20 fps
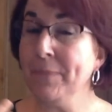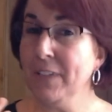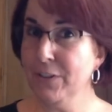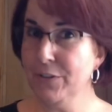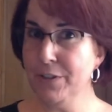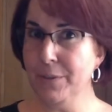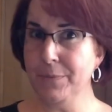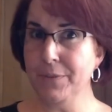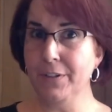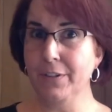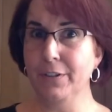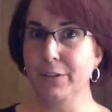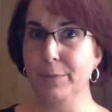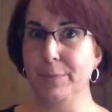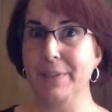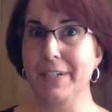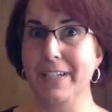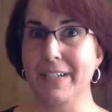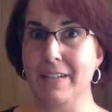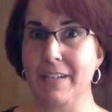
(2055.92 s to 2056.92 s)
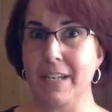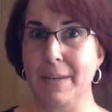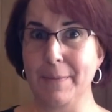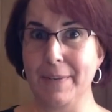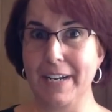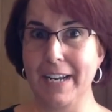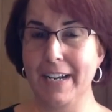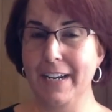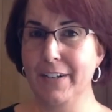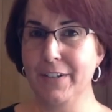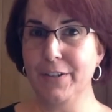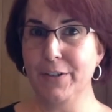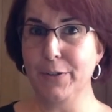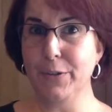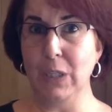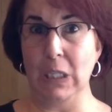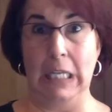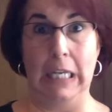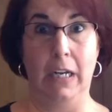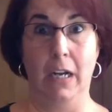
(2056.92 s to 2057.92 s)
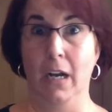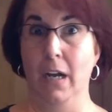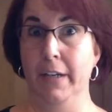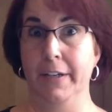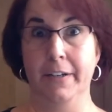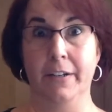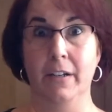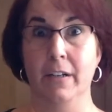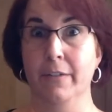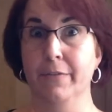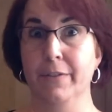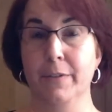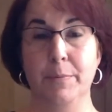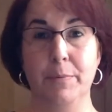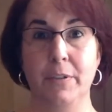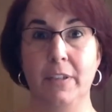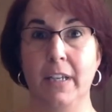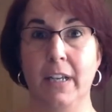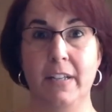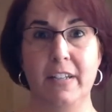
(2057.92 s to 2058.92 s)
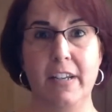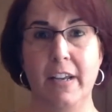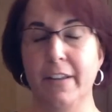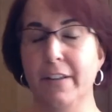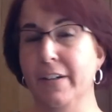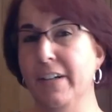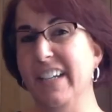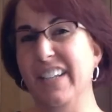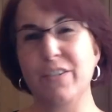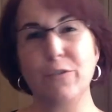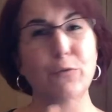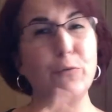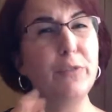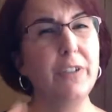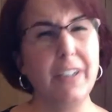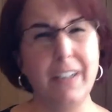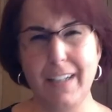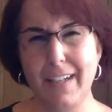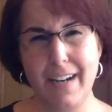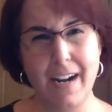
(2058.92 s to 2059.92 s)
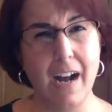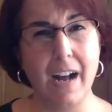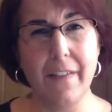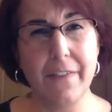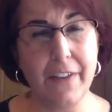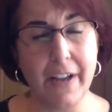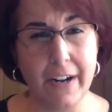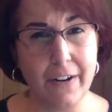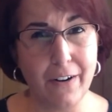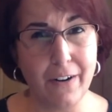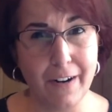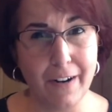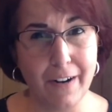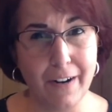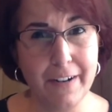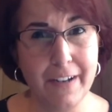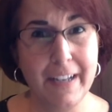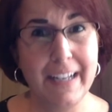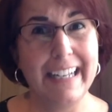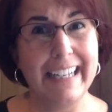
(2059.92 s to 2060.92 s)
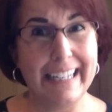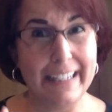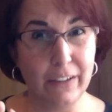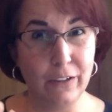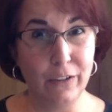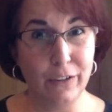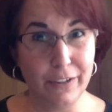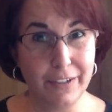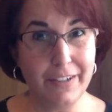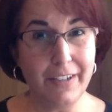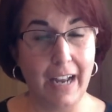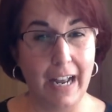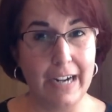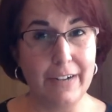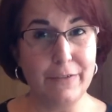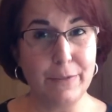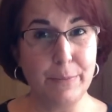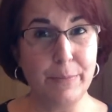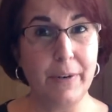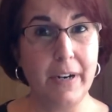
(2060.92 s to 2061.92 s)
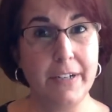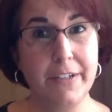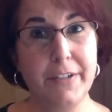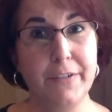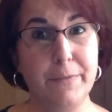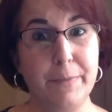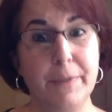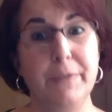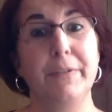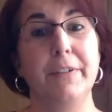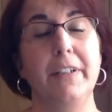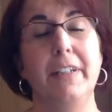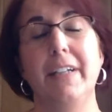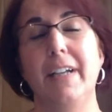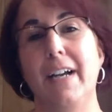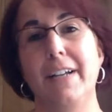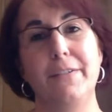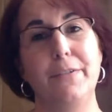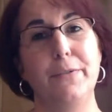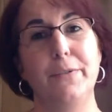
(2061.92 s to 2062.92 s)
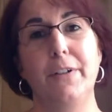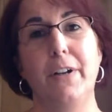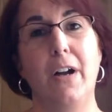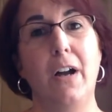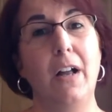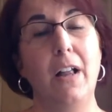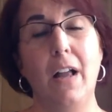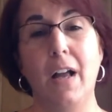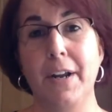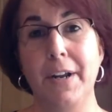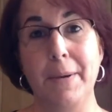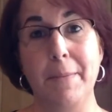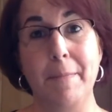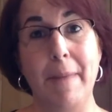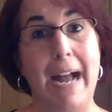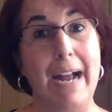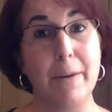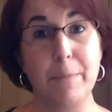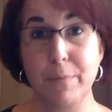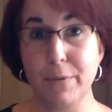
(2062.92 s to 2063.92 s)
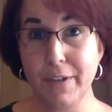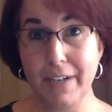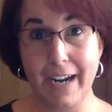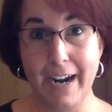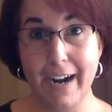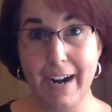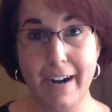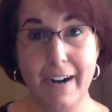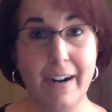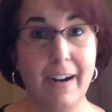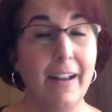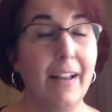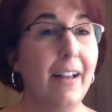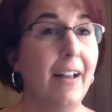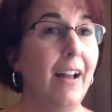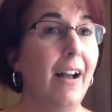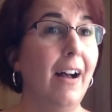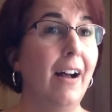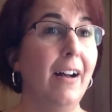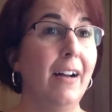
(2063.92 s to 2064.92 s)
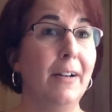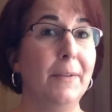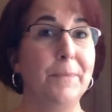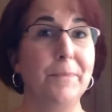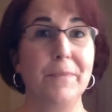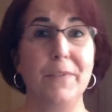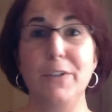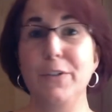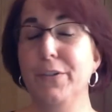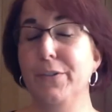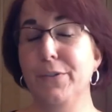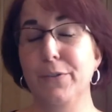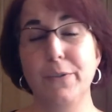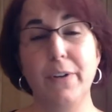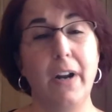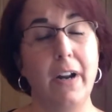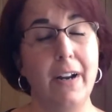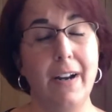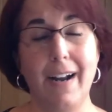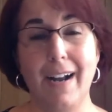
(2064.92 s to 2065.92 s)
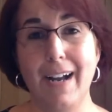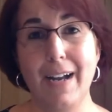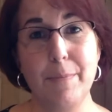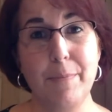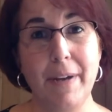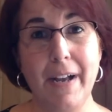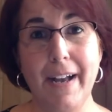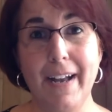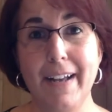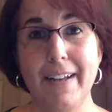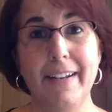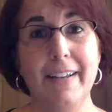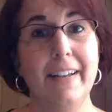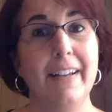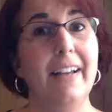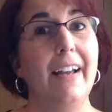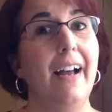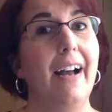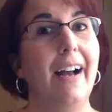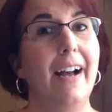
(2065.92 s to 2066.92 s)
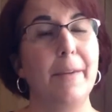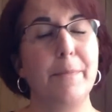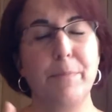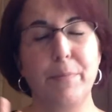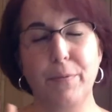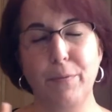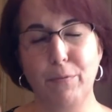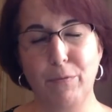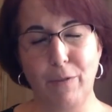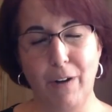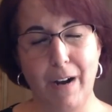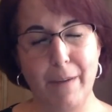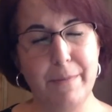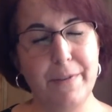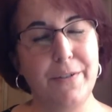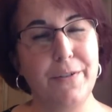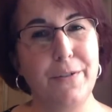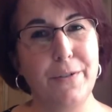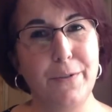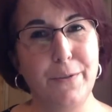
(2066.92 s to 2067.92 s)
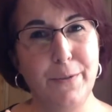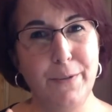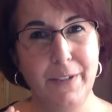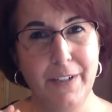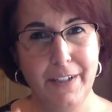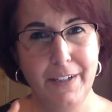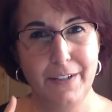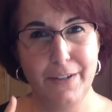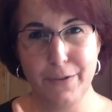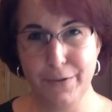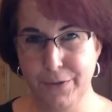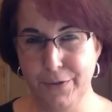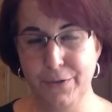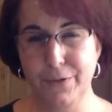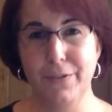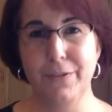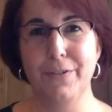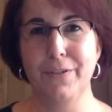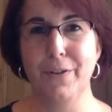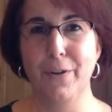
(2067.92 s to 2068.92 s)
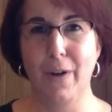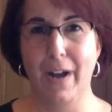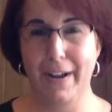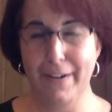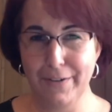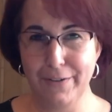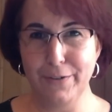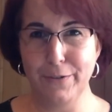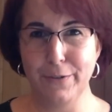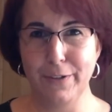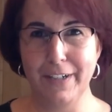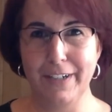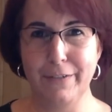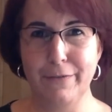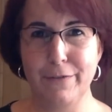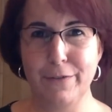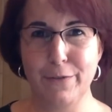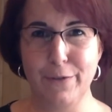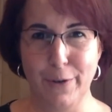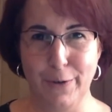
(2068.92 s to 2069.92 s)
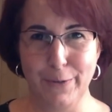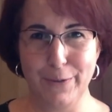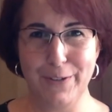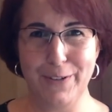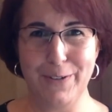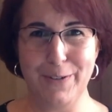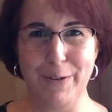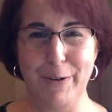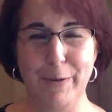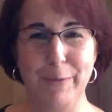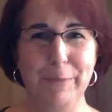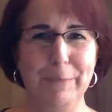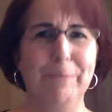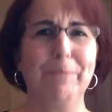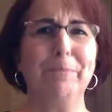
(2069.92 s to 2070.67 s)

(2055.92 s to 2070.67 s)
seems a little bit intimidating to you, like I could never put that together. It's really not that hard. It looks kind of impressive, but really I do it all on a MacBook Air. Um, you could do it on an iPad. I promise you, your students know how to do it if you don't. So